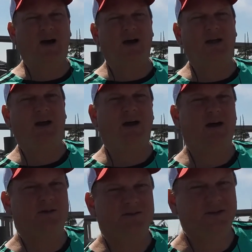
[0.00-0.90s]

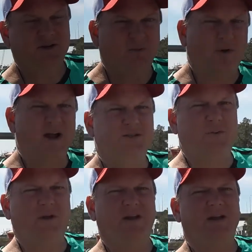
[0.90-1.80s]
my Senator
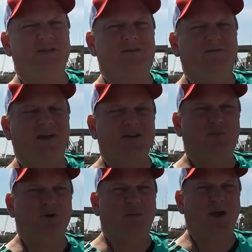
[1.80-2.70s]
Bryce Wiggins
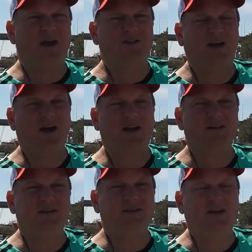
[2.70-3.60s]
Facebook page. I
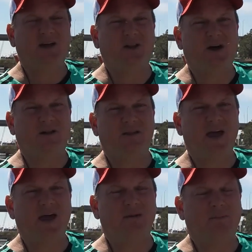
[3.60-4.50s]
kind of detail all of
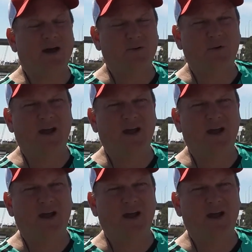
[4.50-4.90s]
that. And by the